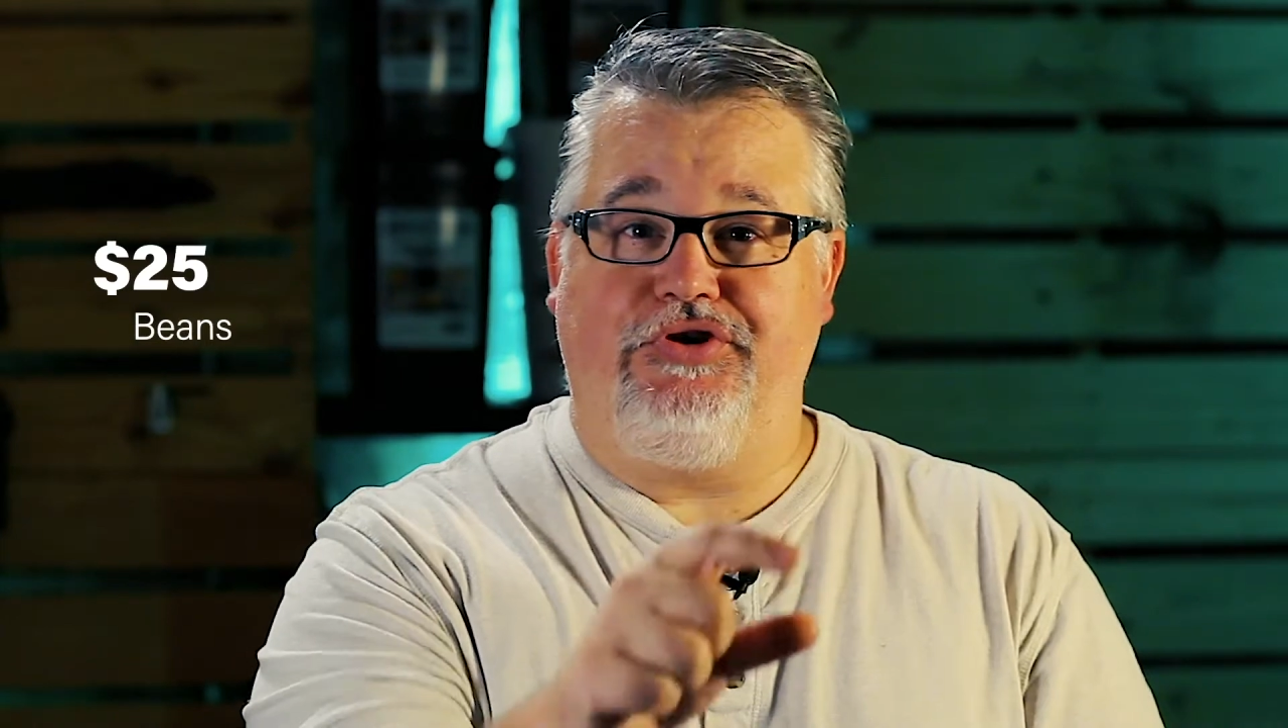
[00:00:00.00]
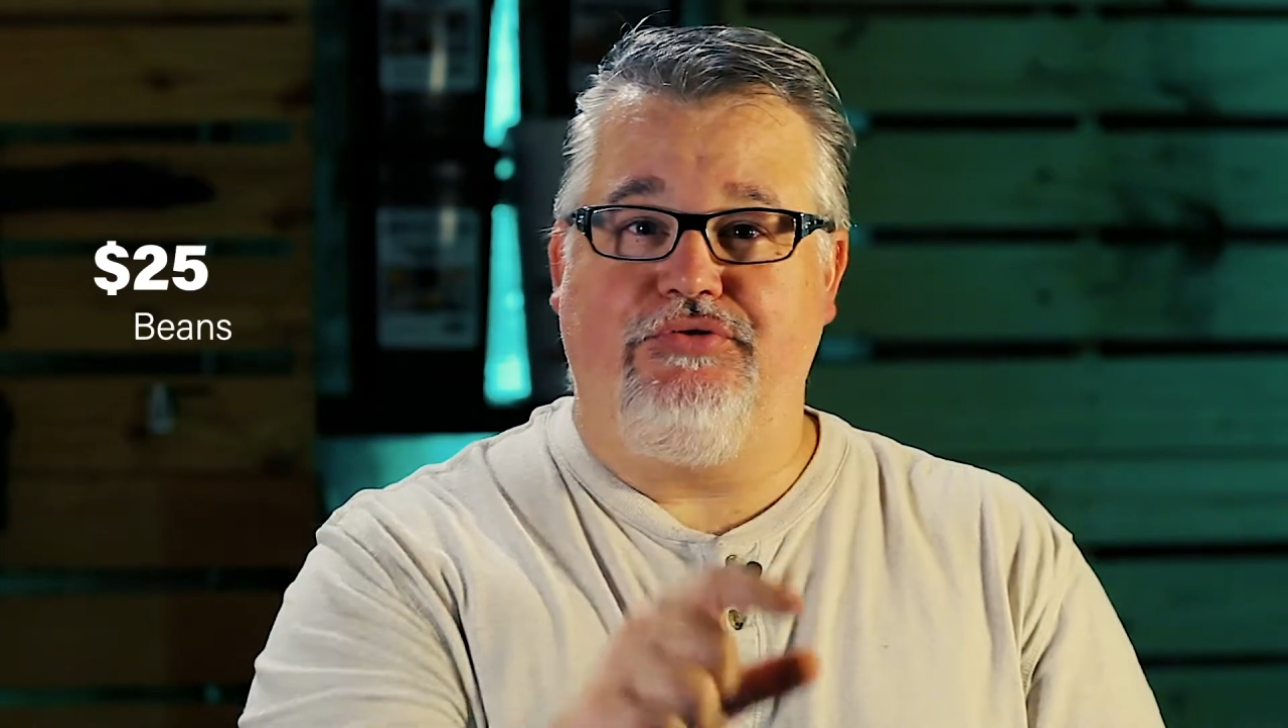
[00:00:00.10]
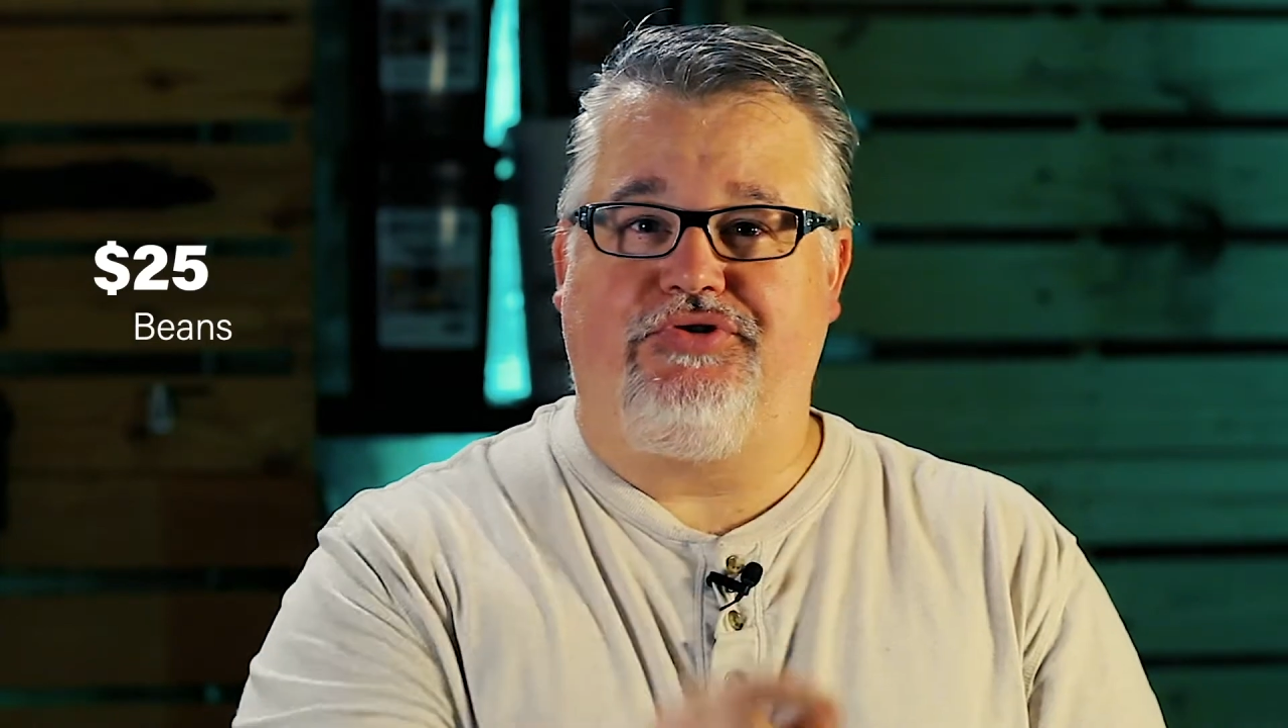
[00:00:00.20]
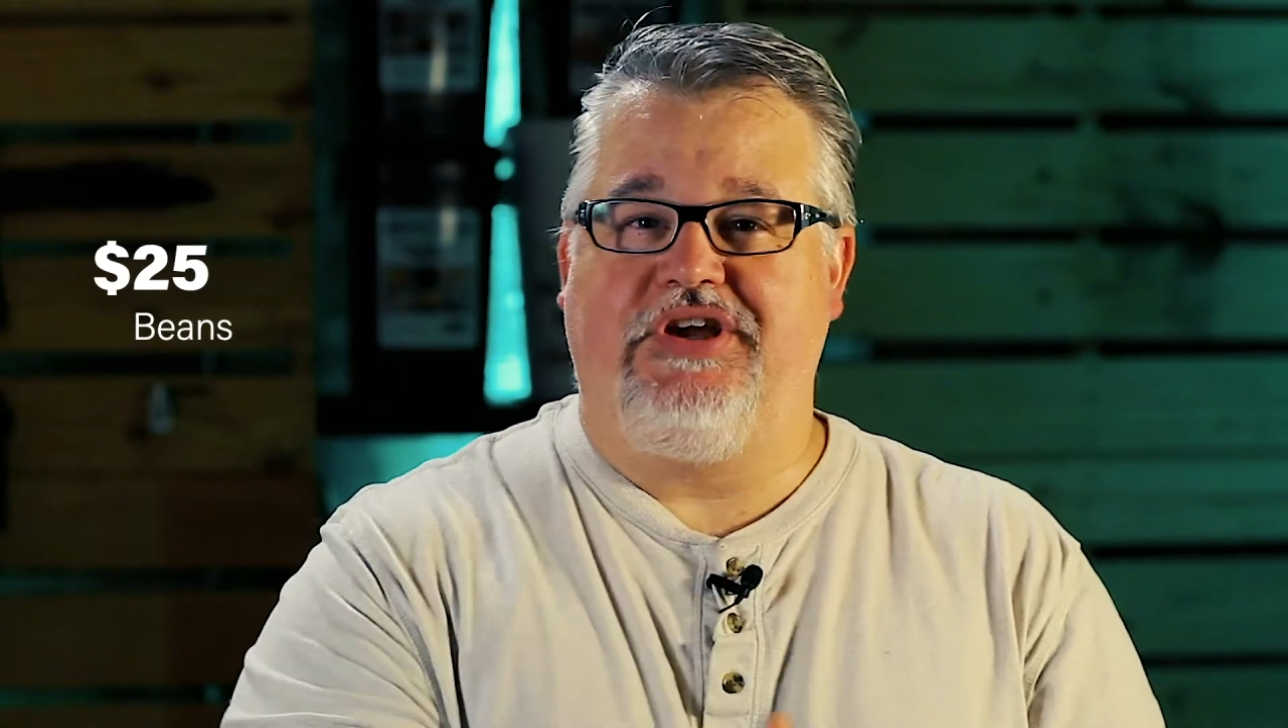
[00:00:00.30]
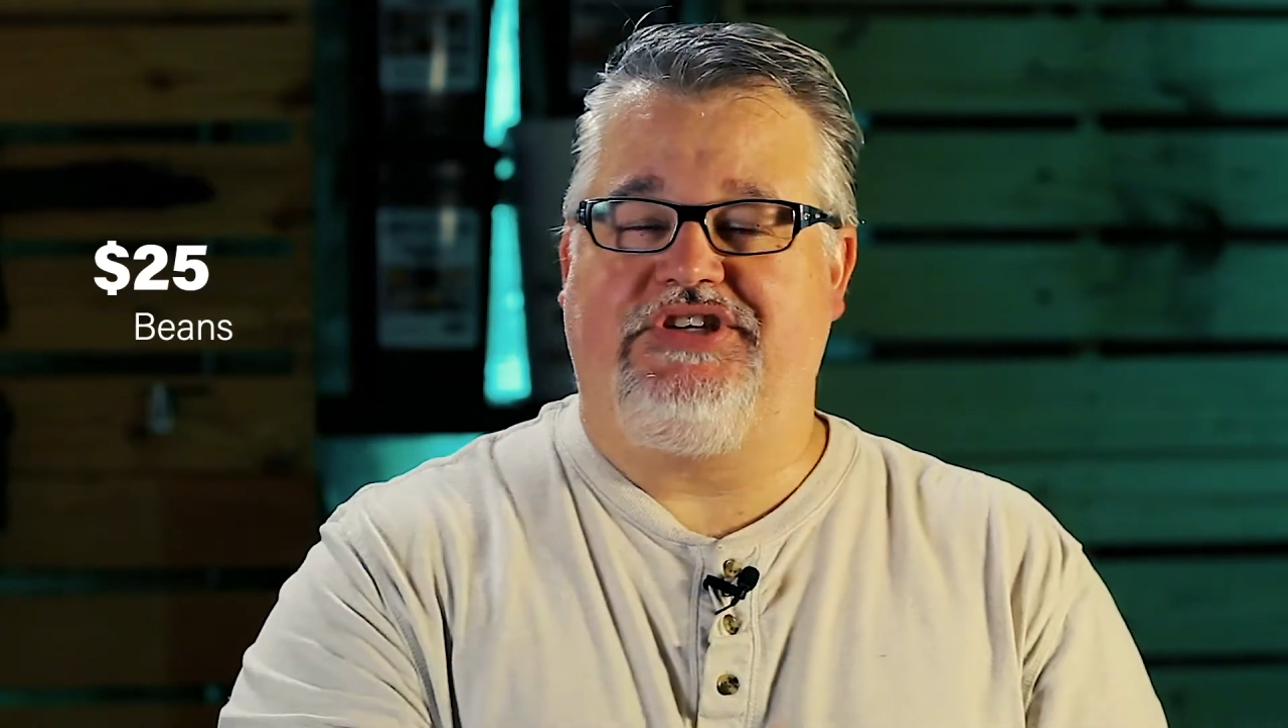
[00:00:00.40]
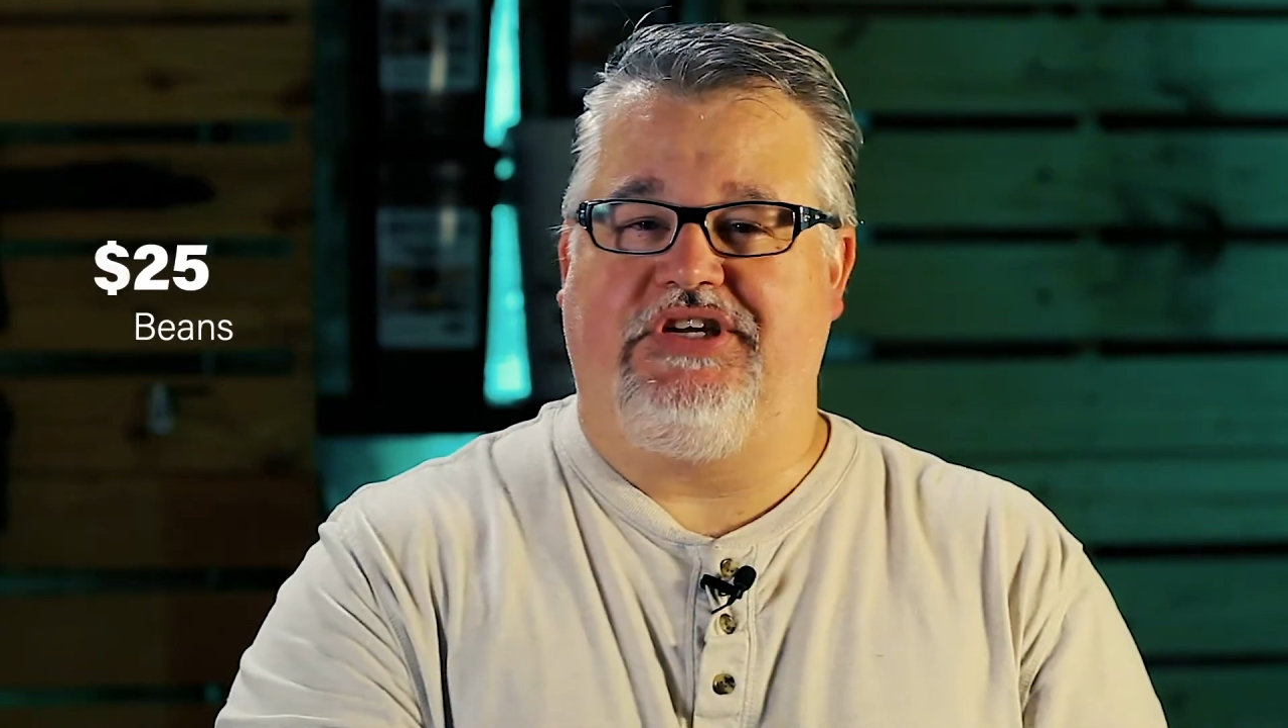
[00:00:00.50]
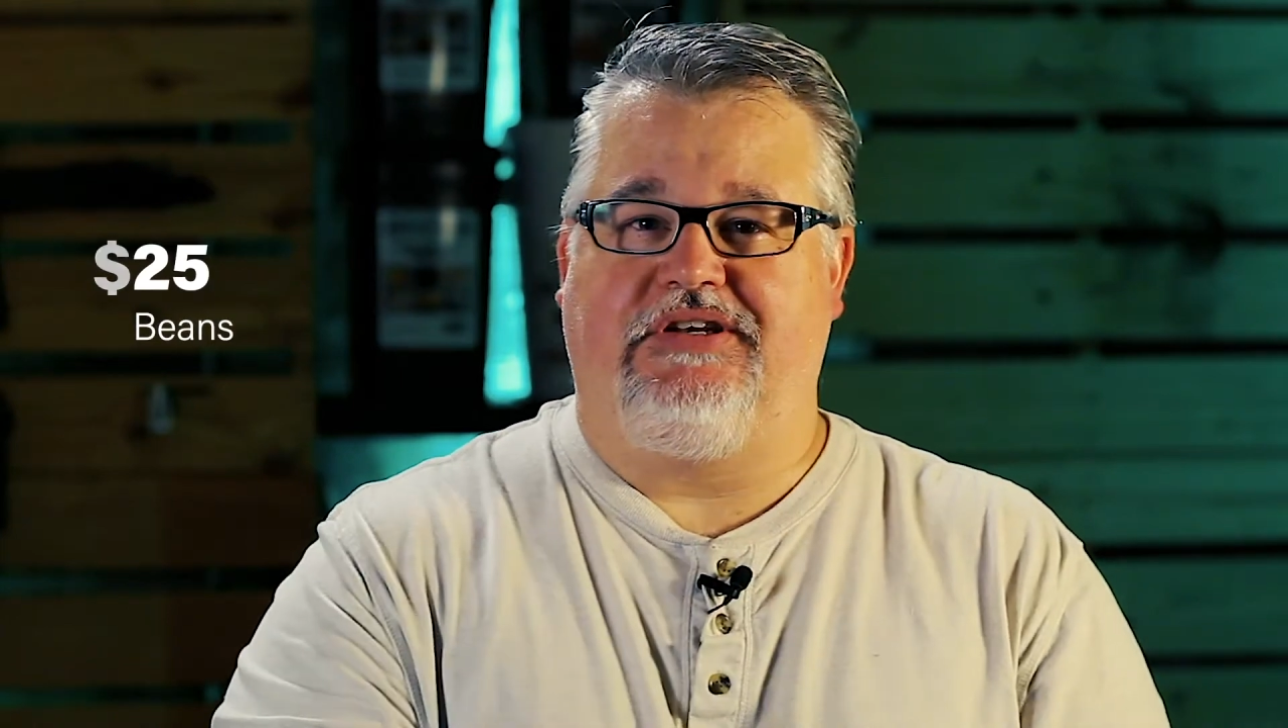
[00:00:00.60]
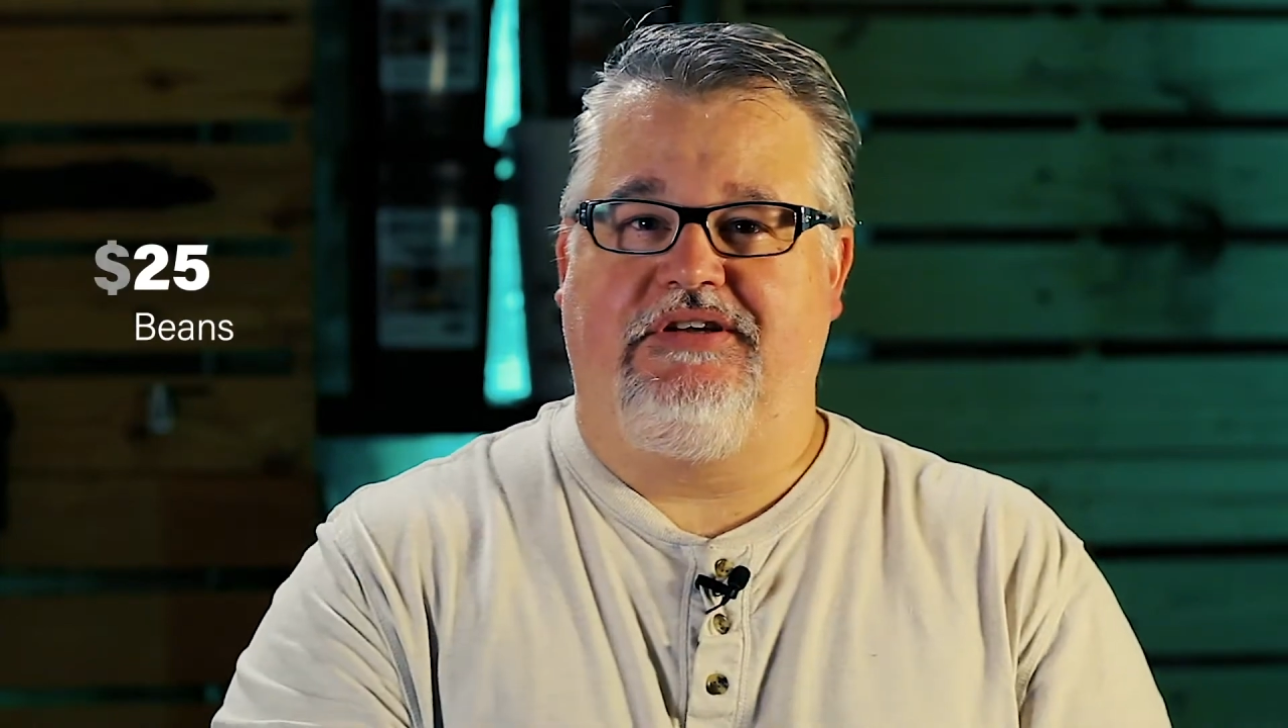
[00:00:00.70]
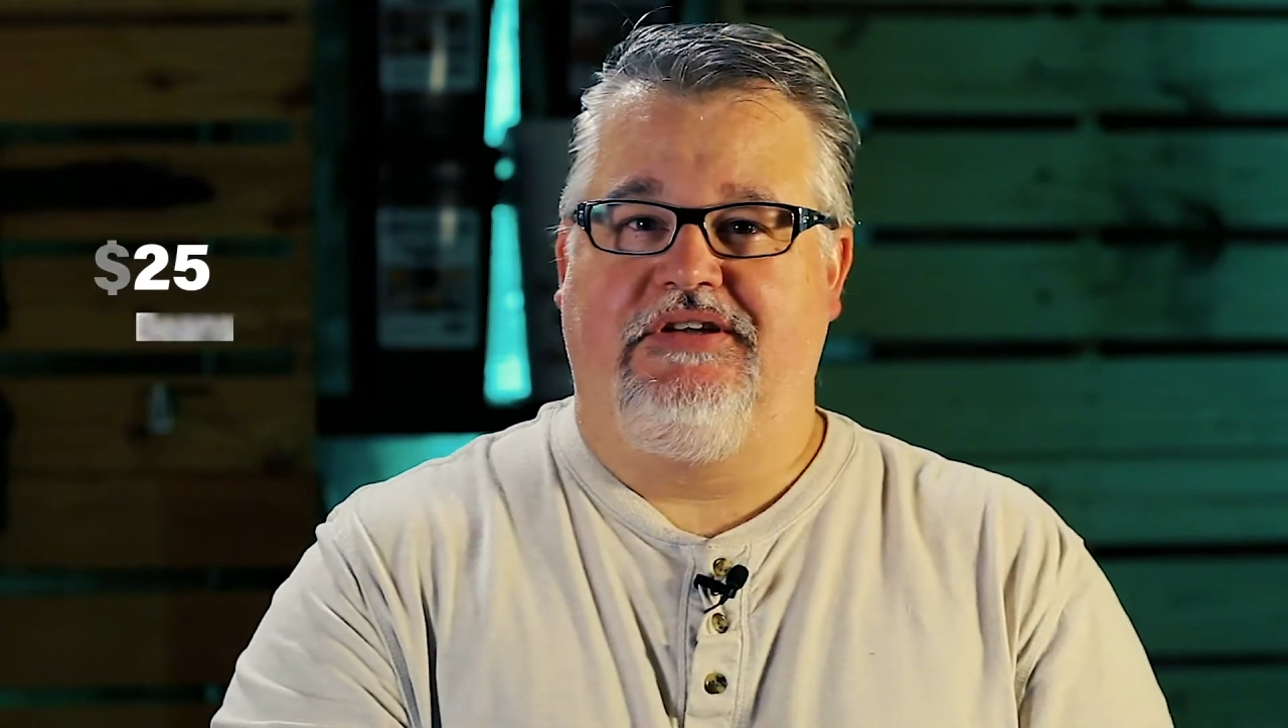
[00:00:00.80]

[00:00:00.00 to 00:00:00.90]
nutrition.